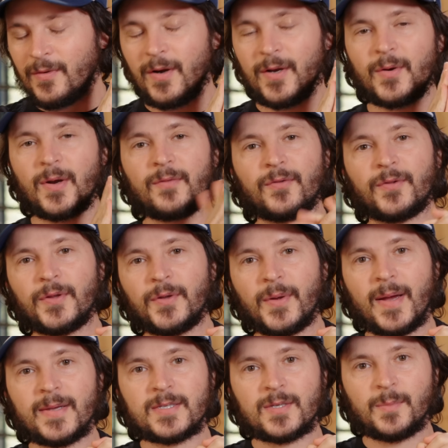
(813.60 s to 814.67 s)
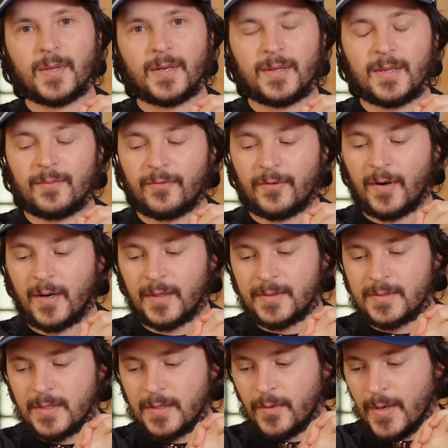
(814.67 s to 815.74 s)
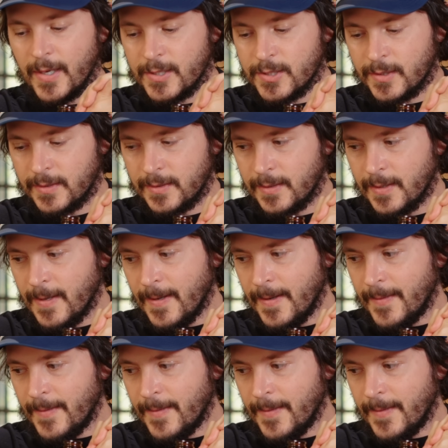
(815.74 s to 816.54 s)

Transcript: Very grateful that you guys submitted them for our consideration.